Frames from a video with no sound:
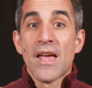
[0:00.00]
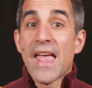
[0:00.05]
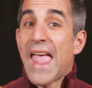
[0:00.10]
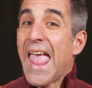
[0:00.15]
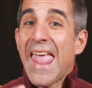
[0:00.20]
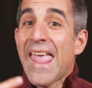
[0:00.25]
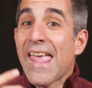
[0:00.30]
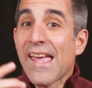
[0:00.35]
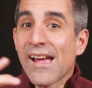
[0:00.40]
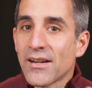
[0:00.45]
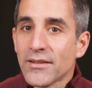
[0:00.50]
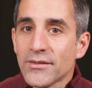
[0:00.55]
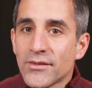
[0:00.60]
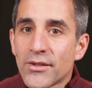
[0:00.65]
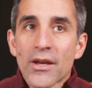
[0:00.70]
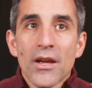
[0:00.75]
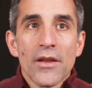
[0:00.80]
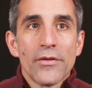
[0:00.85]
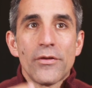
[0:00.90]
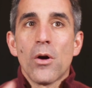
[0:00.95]
And
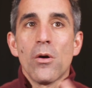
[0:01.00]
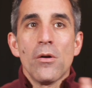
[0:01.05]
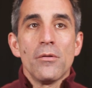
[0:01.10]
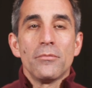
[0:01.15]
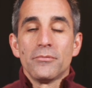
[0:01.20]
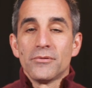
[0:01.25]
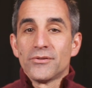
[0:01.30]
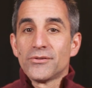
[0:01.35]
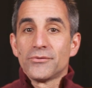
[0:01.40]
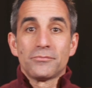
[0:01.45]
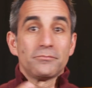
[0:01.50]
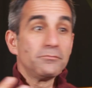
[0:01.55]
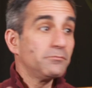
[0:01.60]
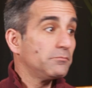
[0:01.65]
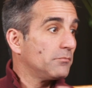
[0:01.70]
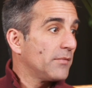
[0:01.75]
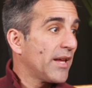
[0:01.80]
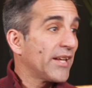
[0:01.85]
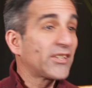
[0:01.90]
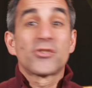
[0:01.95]
the
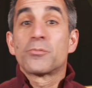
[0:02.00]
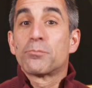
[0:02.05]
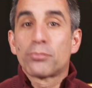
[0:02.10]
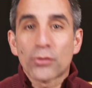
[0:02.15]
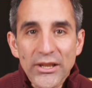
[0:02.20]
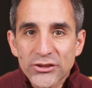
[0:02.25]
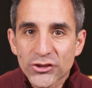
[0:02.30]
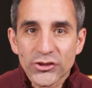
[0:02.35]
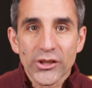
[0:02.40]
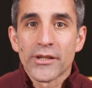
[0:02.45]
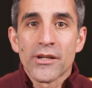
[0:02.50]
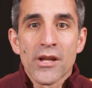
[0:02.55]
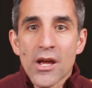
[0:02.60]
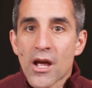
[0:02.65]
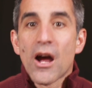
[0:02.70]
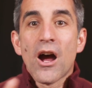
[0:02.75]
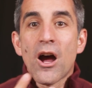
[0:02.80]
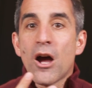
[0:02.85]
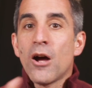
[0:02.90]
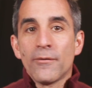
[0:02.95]
expression
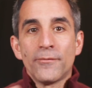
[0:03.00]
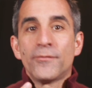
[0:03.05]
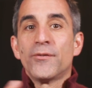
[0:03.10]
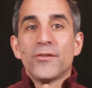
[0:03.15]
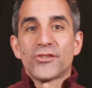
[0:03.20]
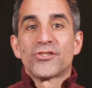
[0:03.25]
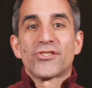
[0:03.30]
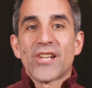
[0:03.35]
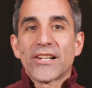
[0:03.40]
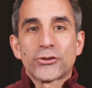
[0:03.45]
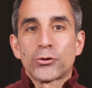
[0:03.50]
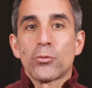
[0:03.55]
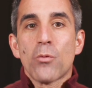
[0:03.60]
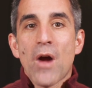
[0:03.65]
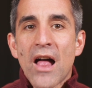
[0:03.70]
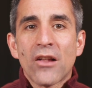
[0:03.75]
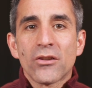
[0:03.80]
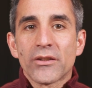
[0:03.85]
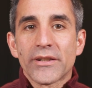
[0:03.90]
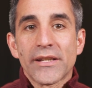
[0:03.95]
of
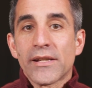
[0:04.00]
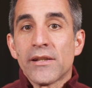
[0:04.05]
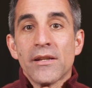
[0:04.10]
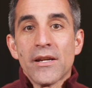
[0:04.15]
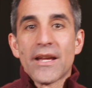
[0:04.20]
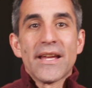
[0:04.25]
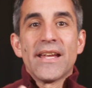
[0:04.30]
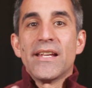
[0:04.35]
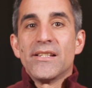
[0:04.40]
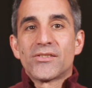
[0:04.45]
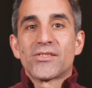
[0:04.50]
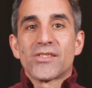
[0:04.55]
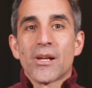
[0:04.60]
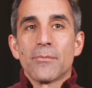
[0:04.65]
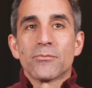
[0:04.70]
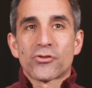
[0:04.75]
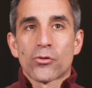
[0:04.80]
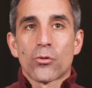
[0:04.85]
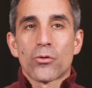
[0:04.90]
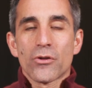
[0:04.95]
sexuality in some
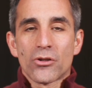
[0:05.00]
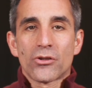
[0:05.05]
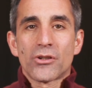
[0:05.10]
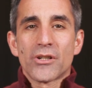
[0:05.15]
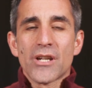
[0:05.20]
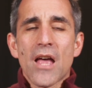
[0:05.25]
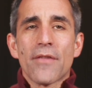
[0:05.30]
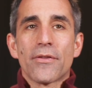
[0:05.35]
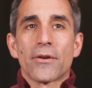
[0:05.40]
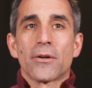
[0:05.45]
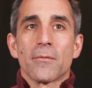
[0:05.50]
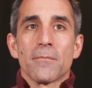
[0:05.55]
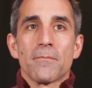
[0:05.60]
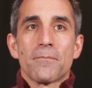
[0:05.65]
sort or another.